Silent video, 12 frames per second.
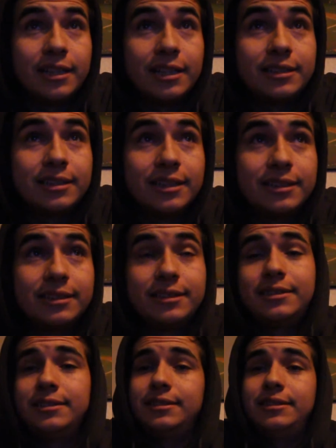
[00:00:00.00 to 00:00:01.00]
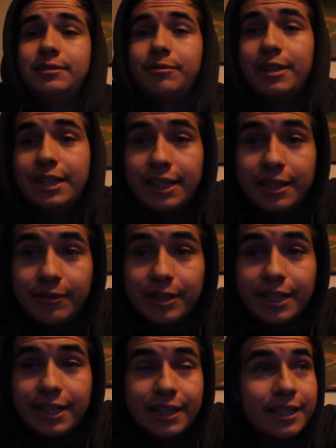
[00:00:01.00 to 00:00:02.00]
it's it's when it
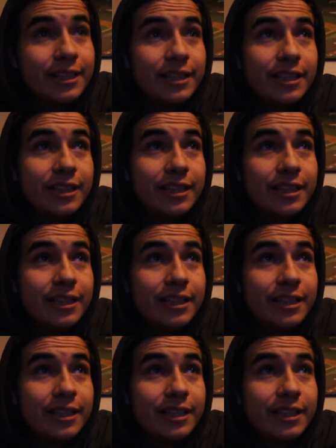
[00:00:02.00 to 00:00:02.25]
when it